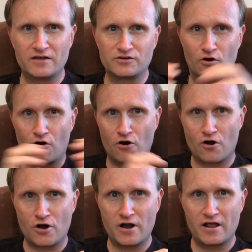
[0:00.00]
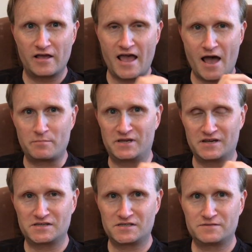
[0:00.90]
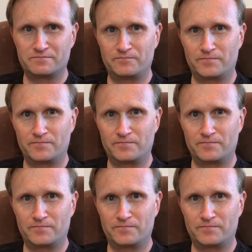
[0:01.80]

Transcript: to earn happiness.